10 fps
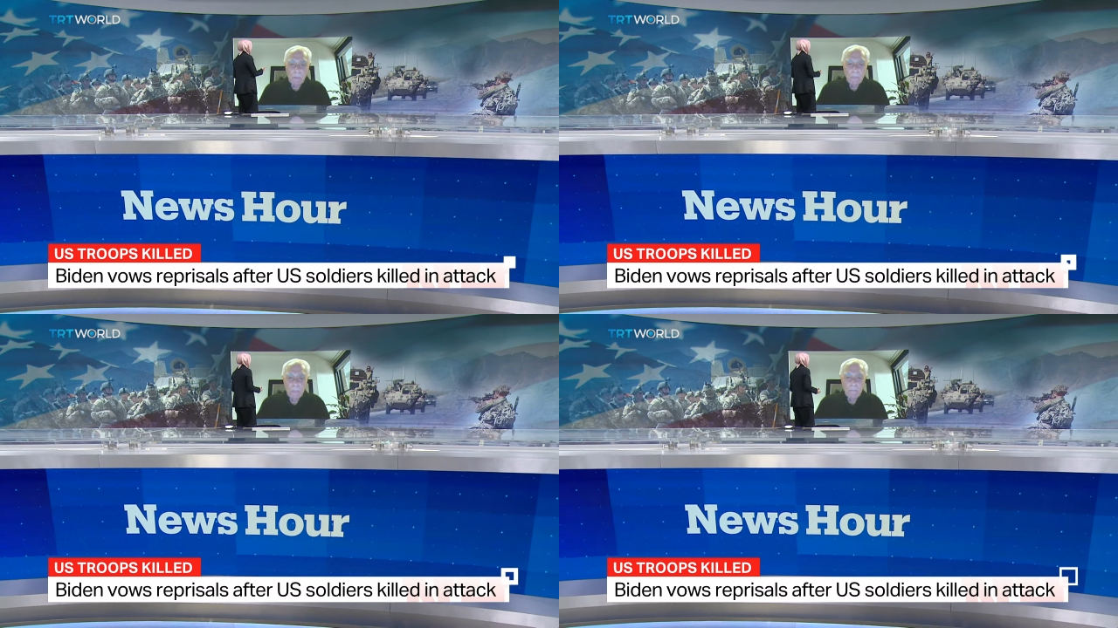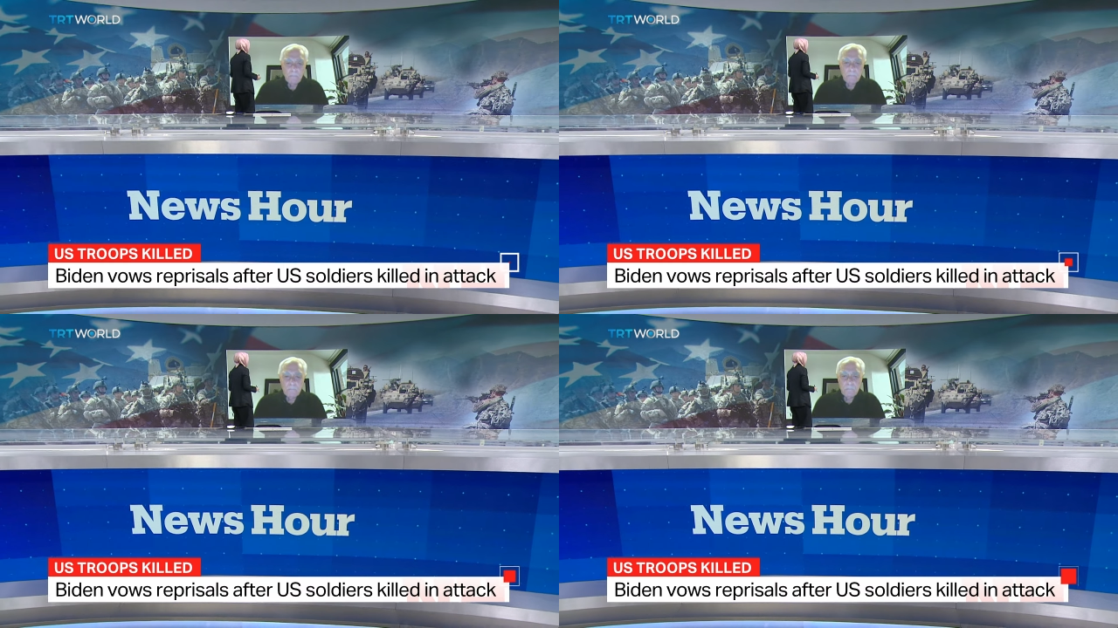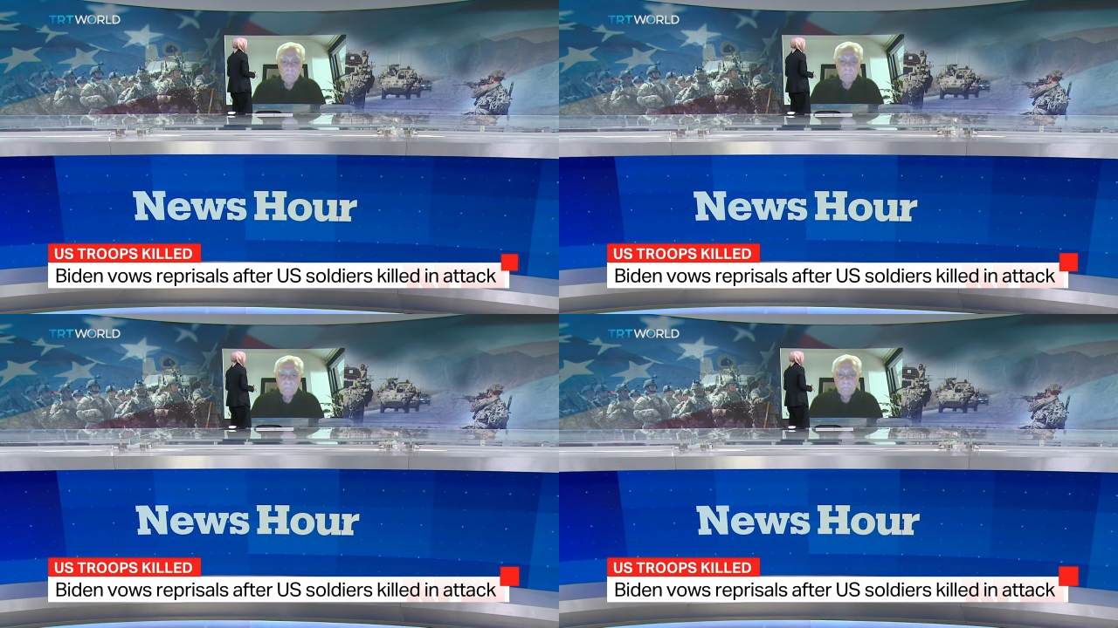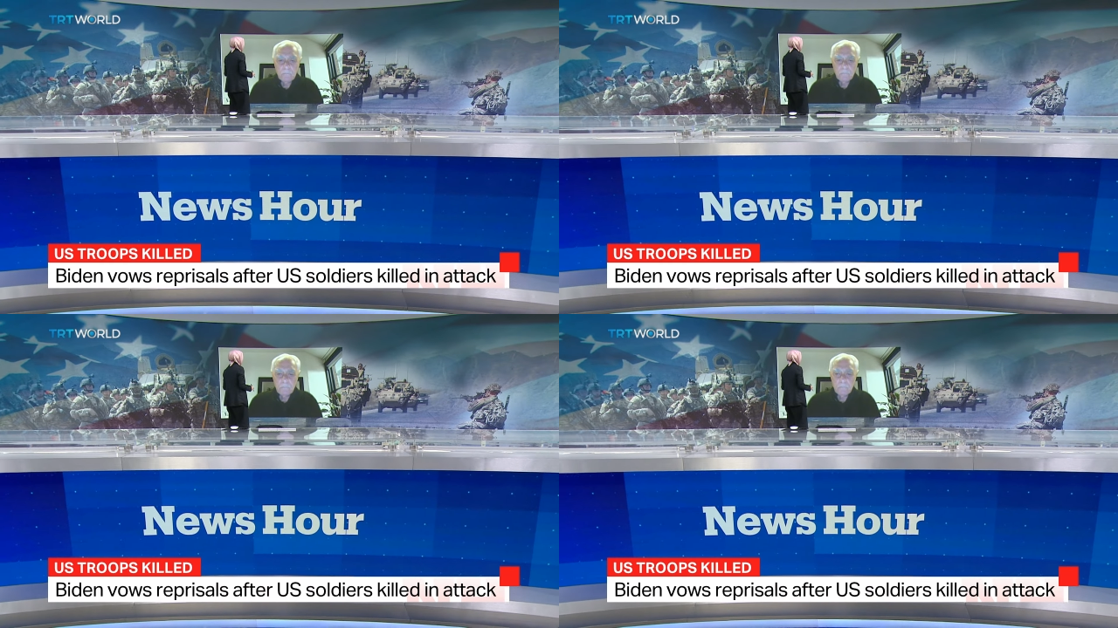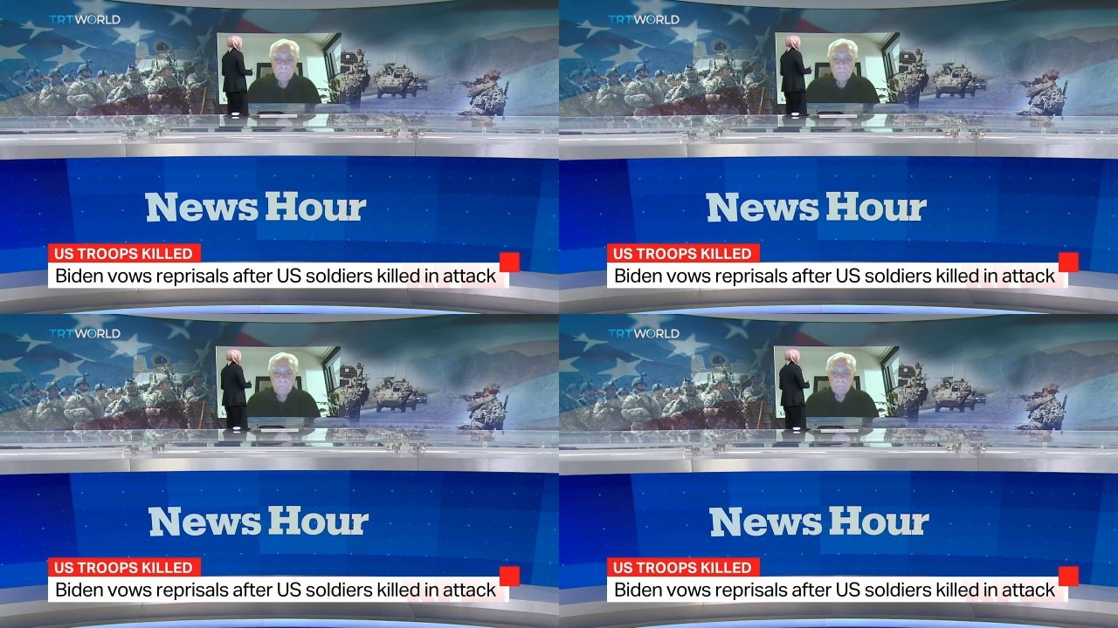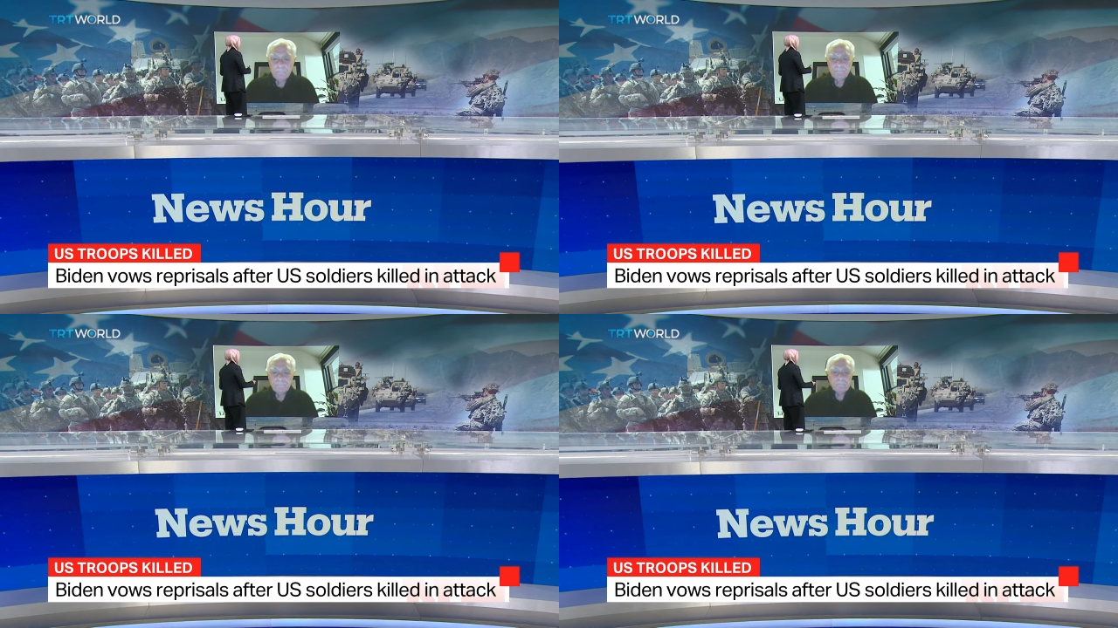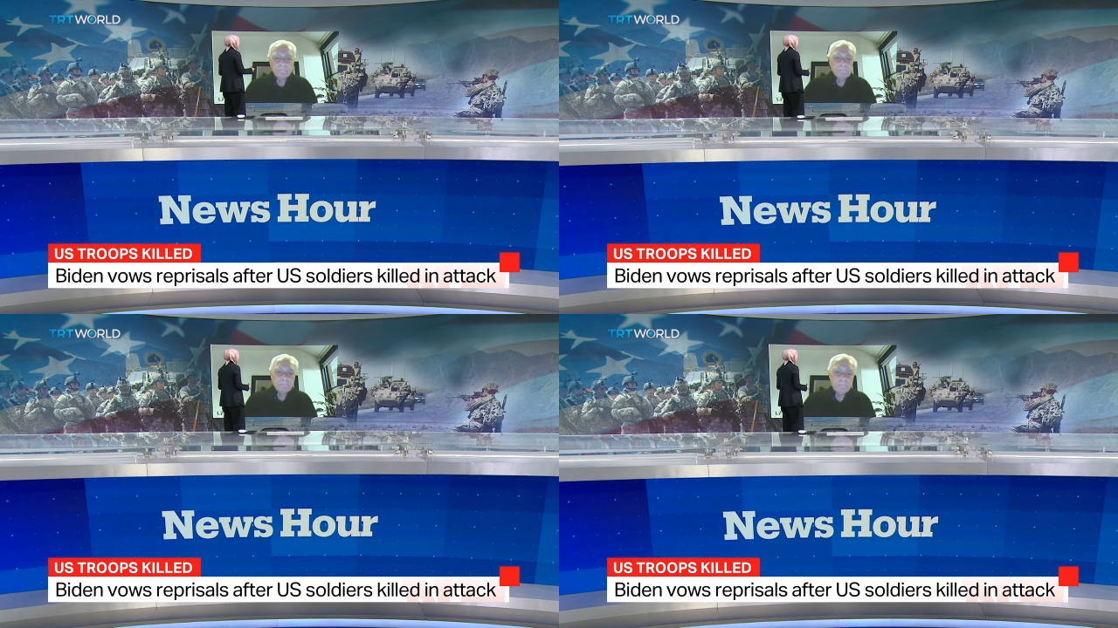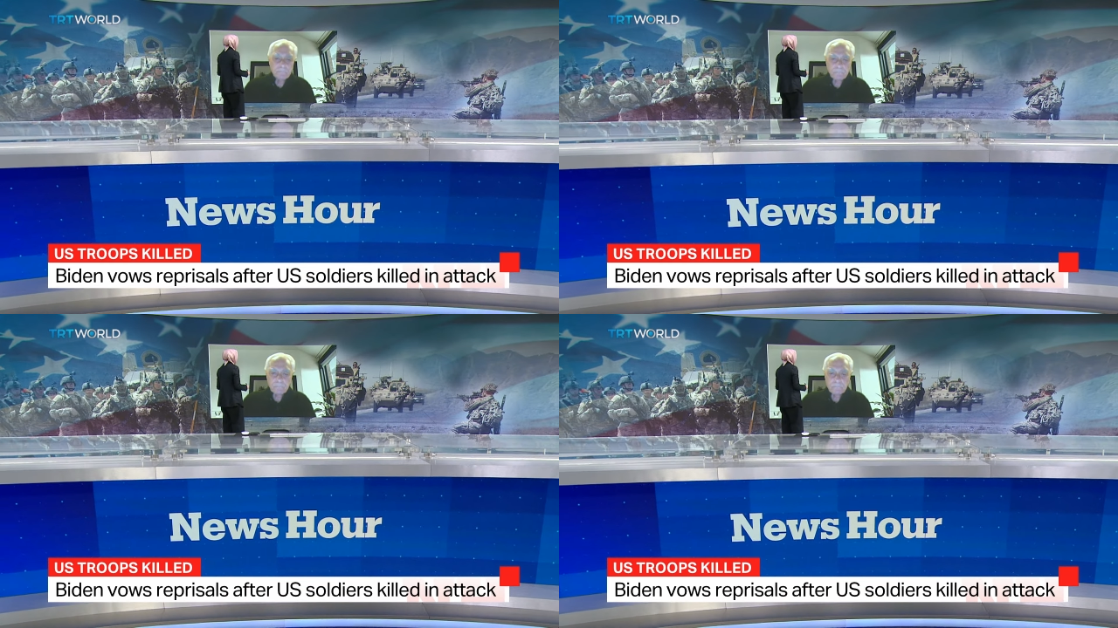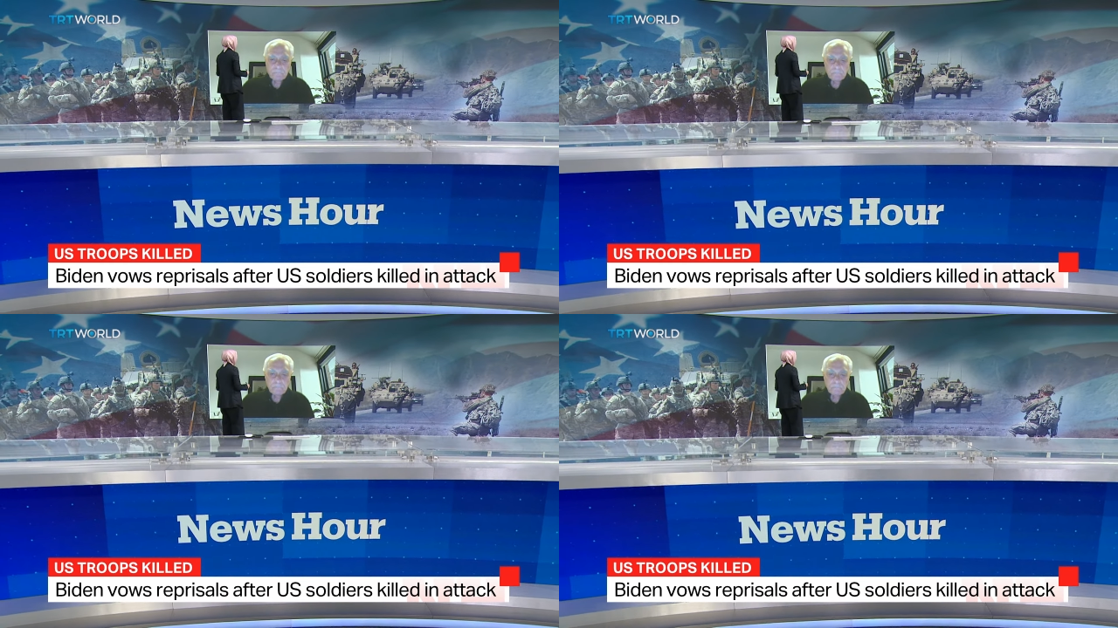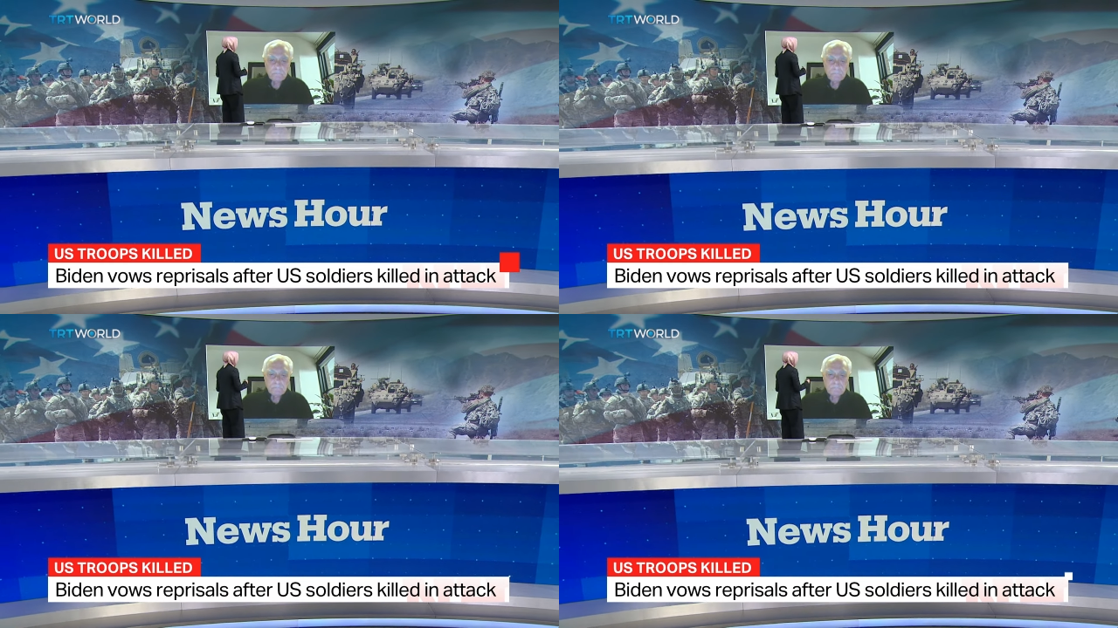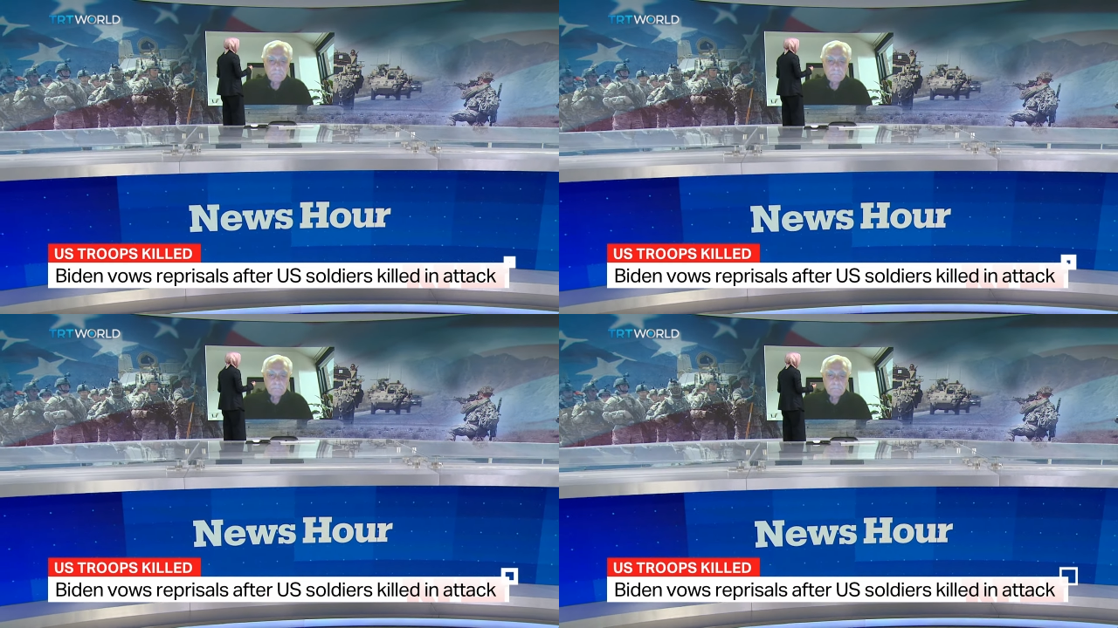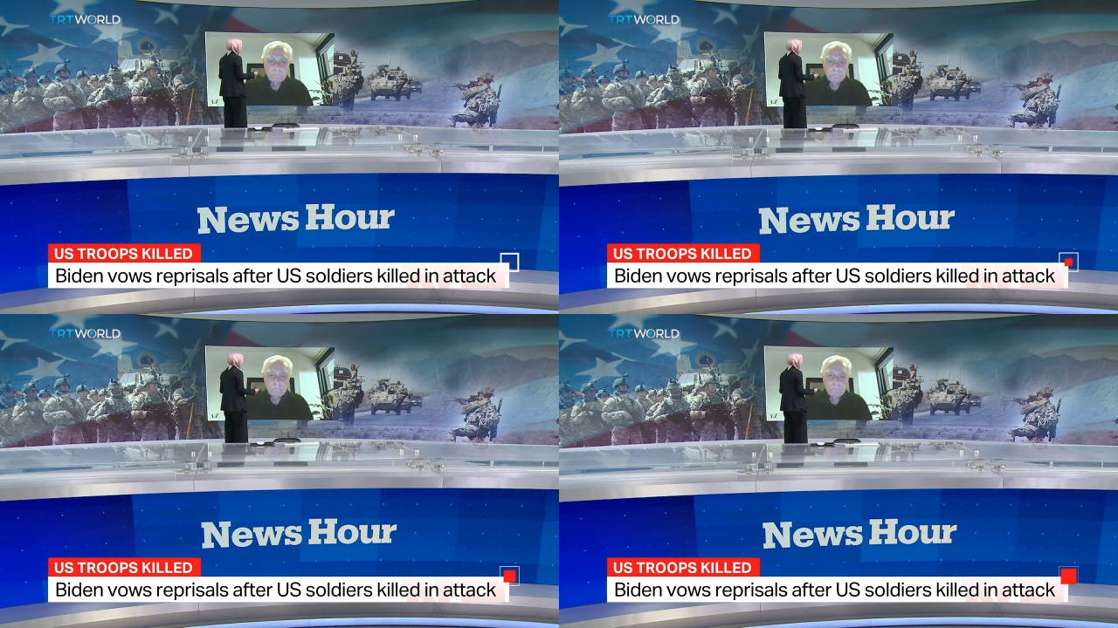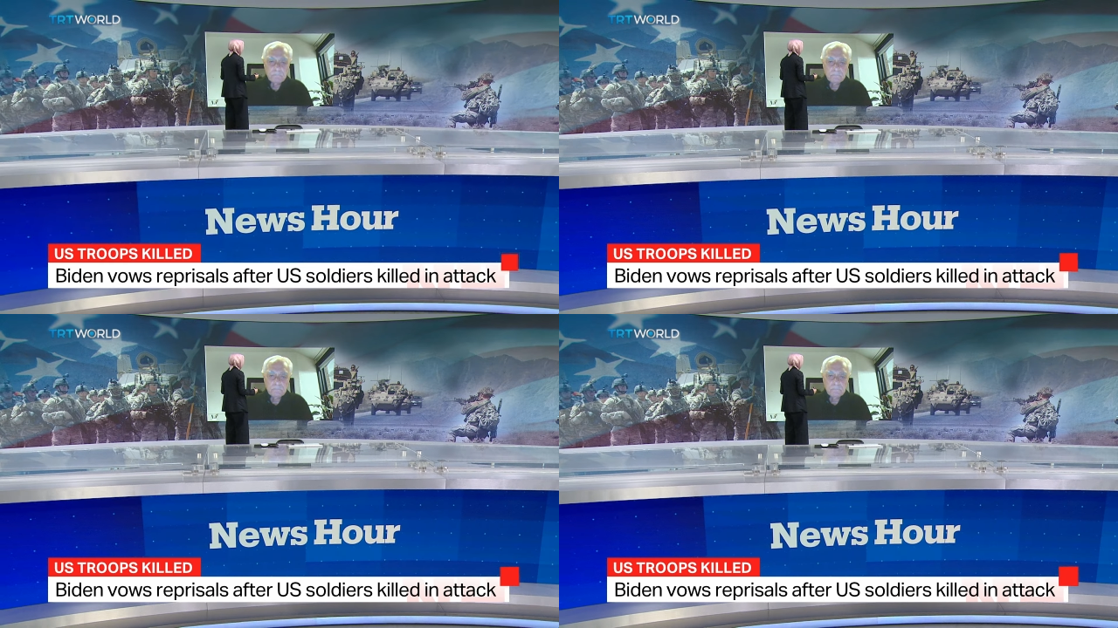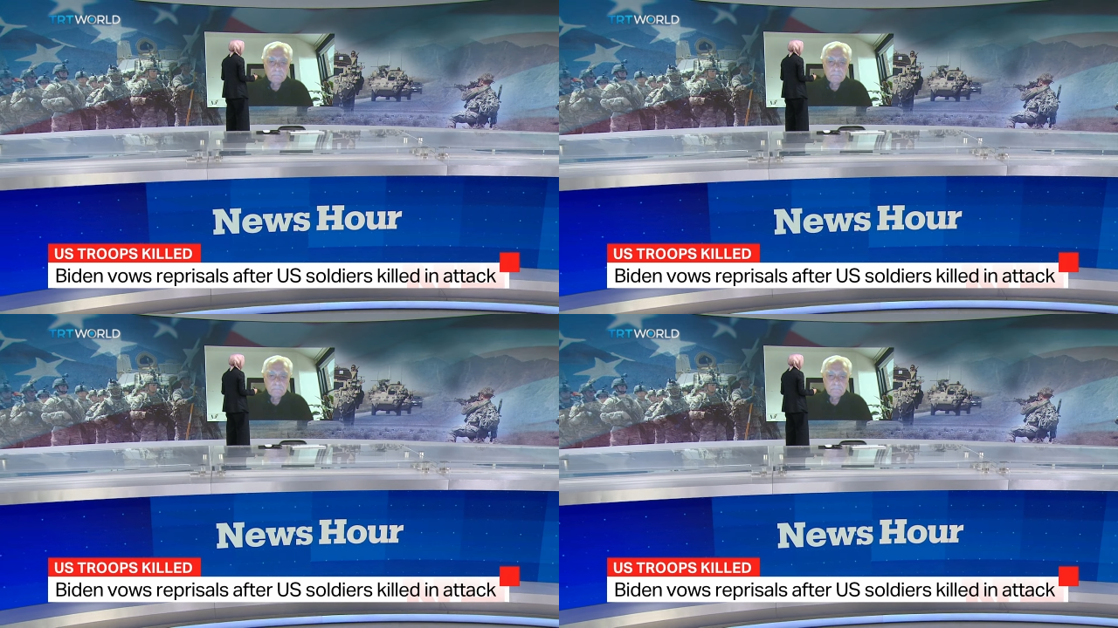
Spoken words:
(no speaker visible)